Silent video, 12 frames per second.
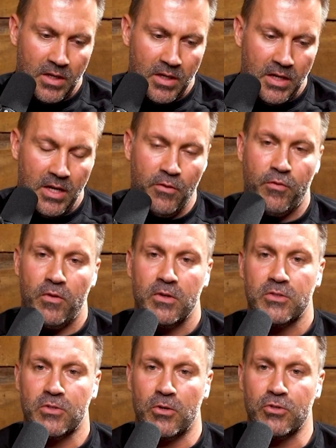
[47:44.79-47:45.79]

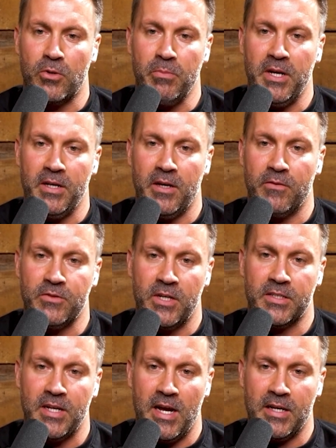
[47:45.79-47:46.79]
if
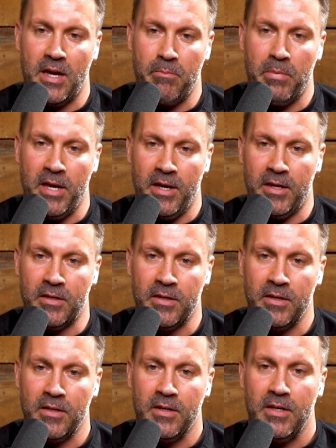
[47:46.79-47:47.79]
TikTok got banned,
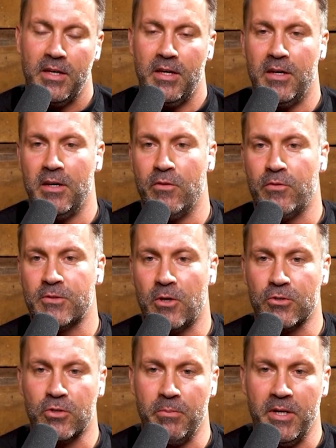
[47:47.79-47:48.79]
if
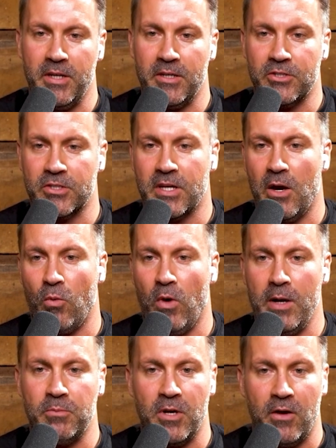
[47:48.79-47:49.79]
social media just got
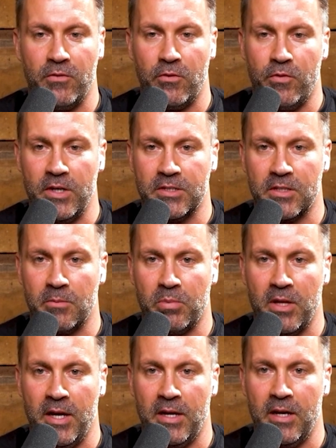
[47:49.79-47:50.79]
wiped off the face of the
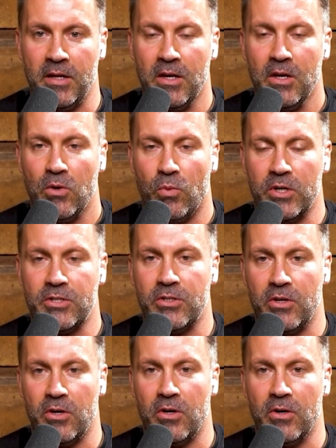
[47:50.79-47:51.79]
planet, what's
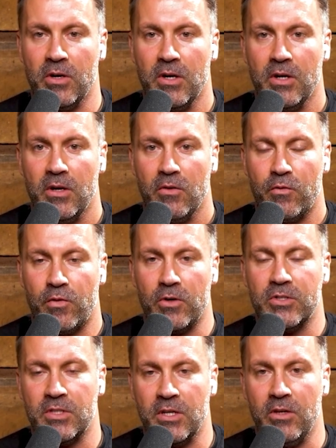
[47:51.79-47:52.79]
your
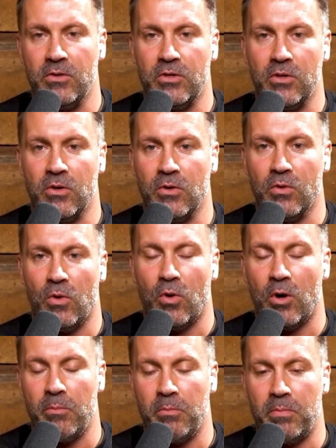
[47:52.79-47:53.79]
first thing you do
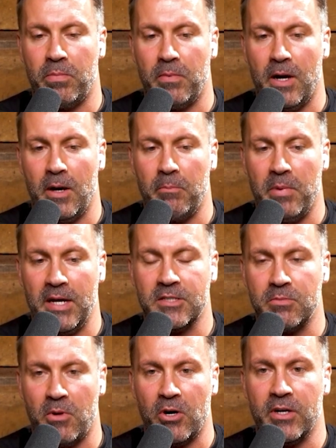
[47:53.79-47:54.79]
or
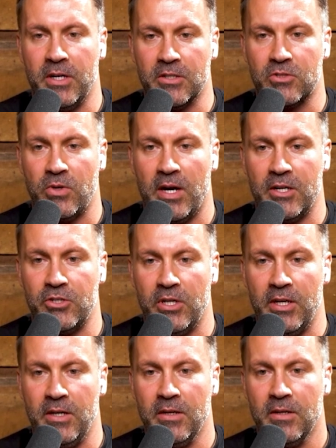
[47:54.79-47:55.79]
best marketing
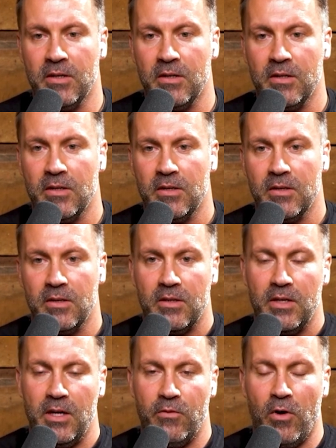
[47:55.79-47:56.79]
strategy
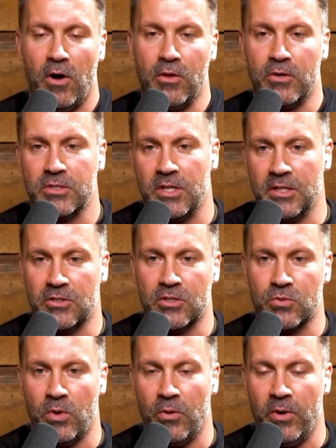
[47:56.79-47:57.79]
if all those things
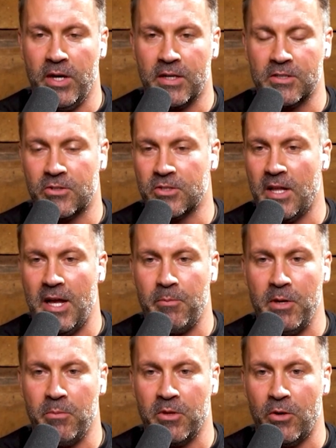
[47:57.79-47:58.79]
just went away? Because there's a lot of
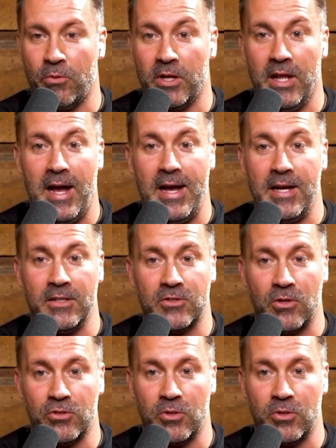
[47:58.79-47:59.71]
people that rely on social